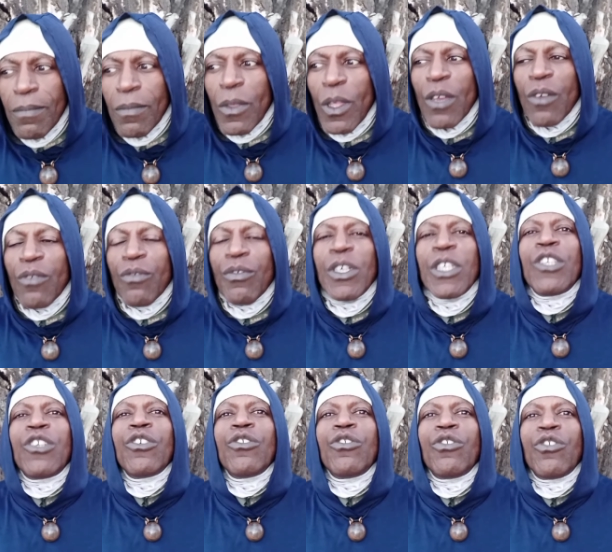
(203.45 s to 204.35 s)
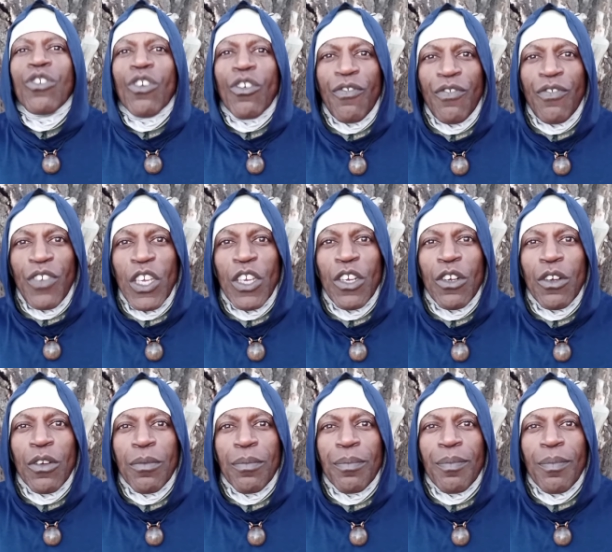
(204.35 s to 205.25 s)
reduce your fear
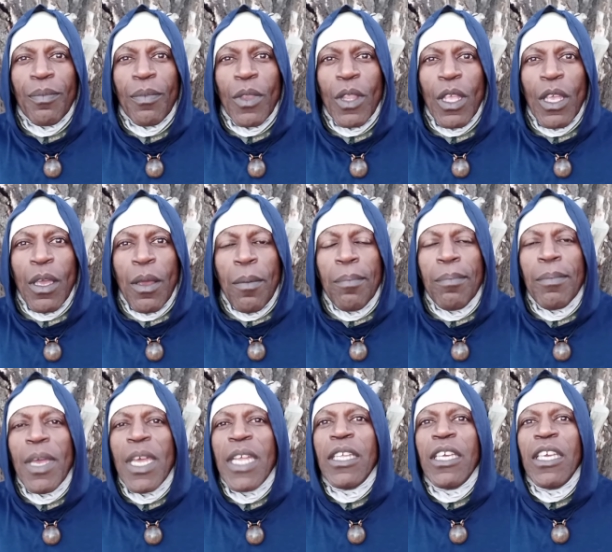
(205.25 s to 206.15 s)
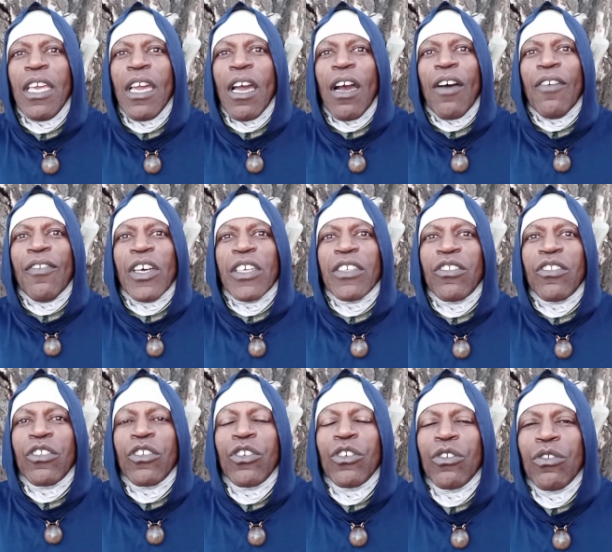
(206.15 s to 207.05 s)
Many of us
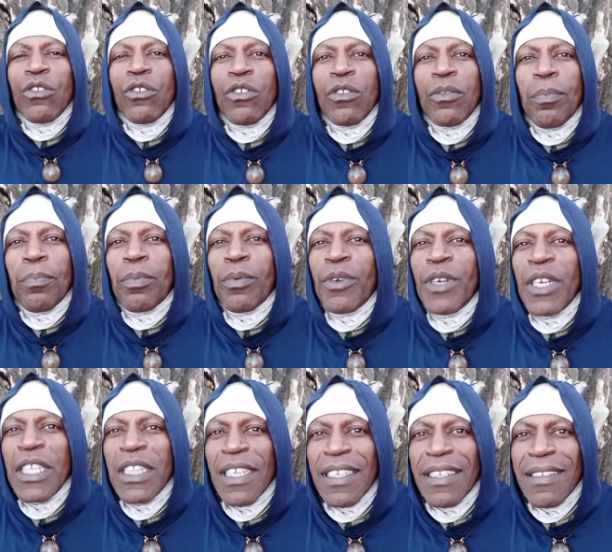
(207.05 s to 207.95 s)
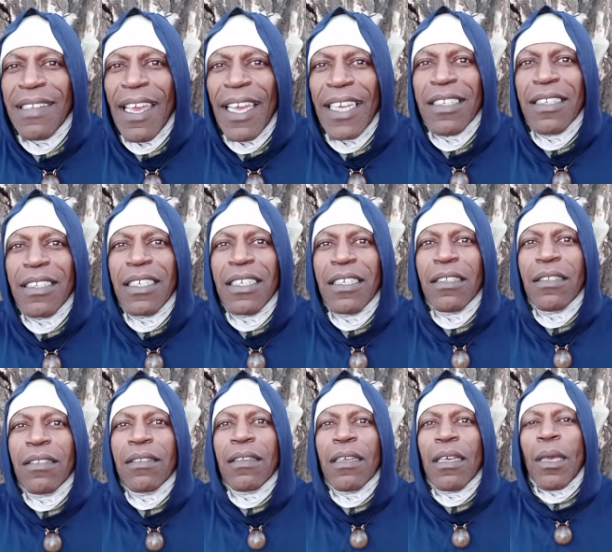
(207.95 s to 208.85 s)
use breathing
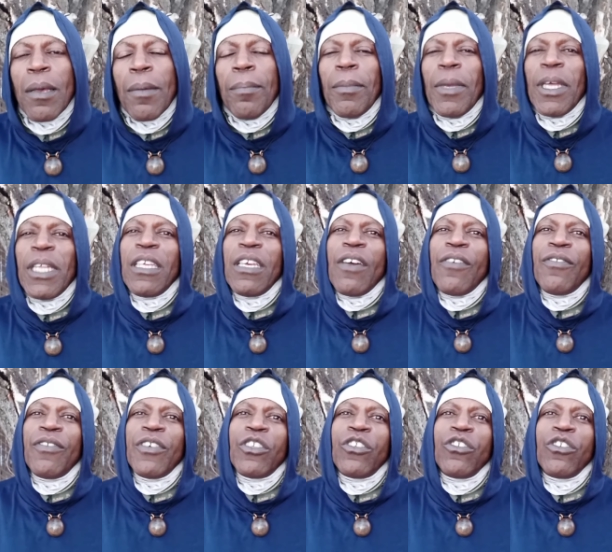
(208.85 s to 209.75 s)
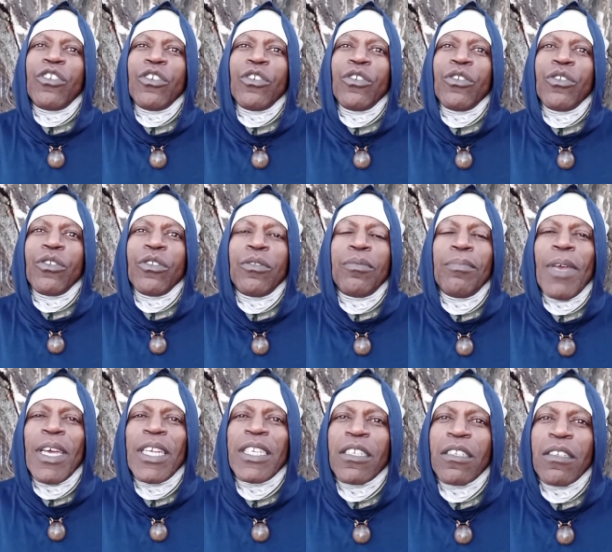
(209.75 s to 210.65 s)
techniques. Many of us use
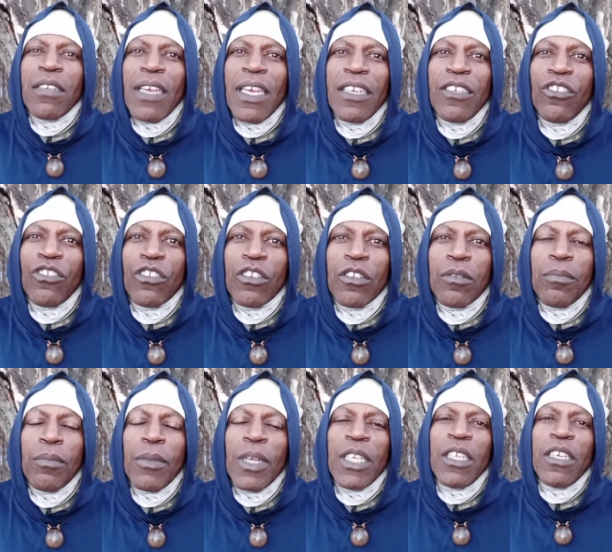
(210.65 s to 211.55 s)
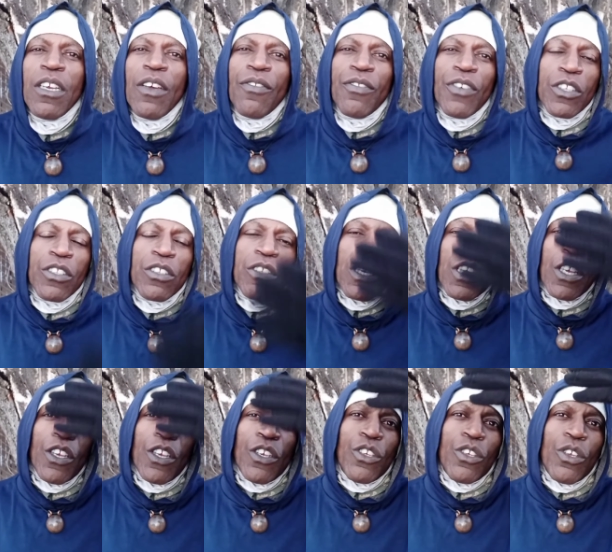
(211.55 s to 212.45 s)
meditation. Many of us
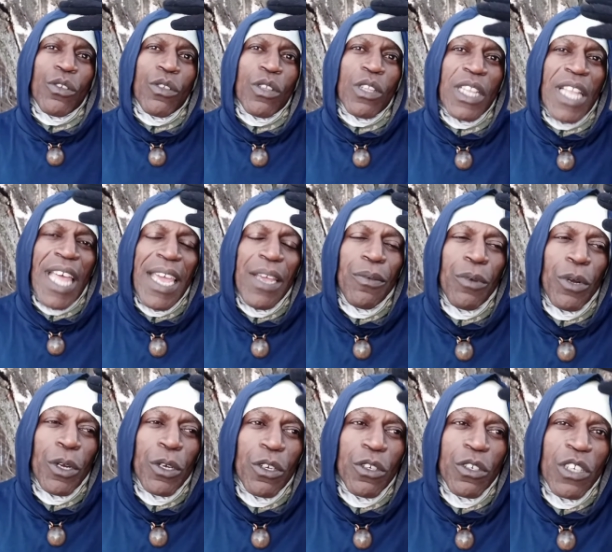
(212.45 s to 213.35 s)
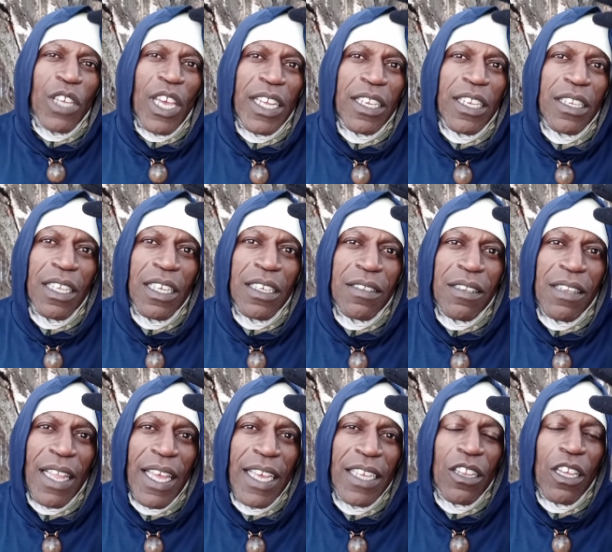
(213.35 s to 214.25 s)
use light worker techniques
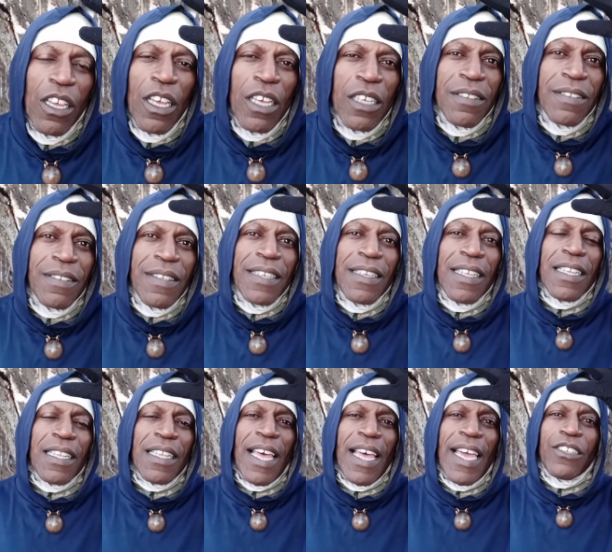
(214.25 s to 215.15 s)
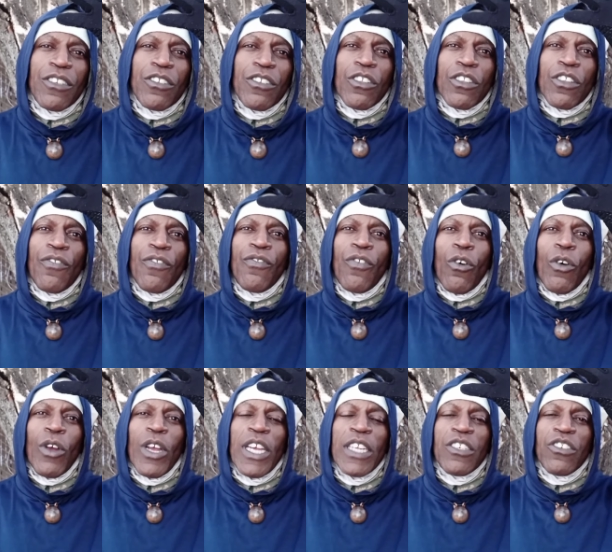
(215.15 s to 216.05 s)
like sending light to the
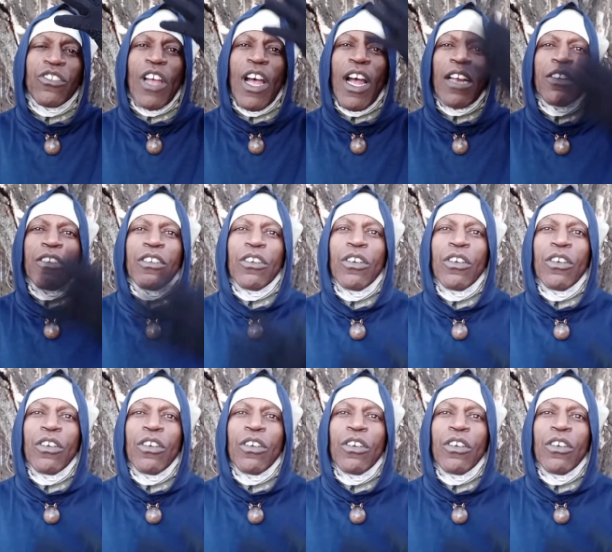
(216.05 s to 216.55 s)
forehead chakra